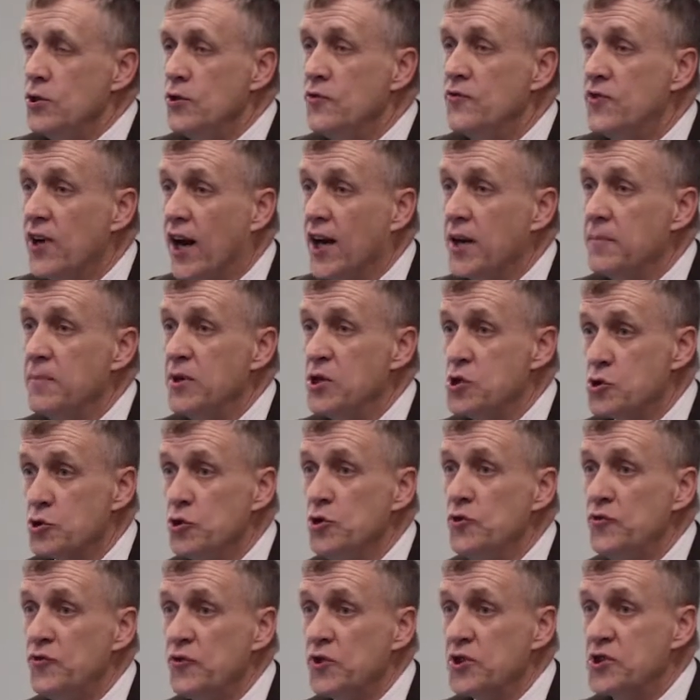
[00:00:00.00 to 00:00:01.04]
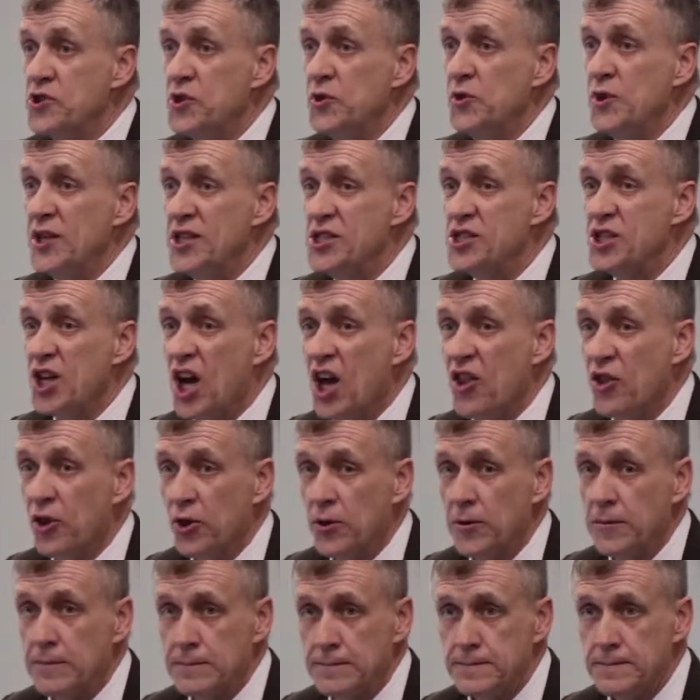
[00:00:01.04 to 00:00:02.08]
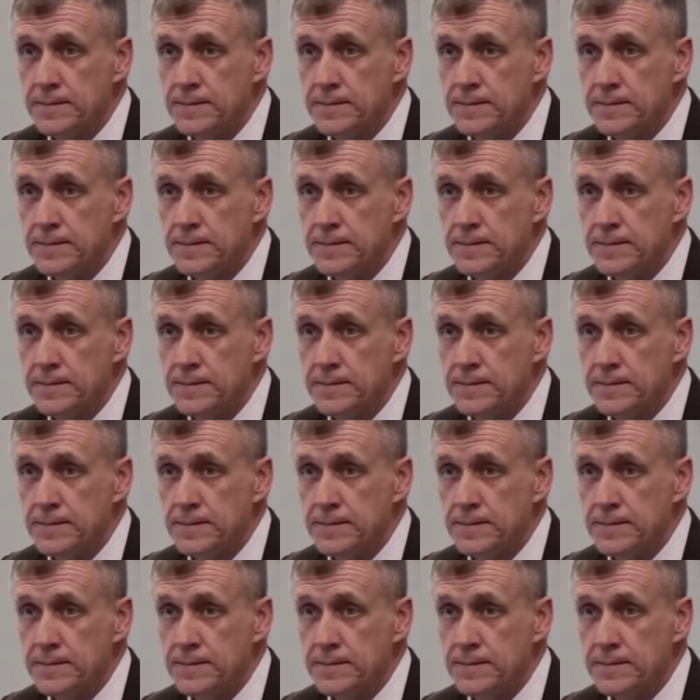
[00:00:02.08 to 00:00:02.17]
you've got to be truthful to each other.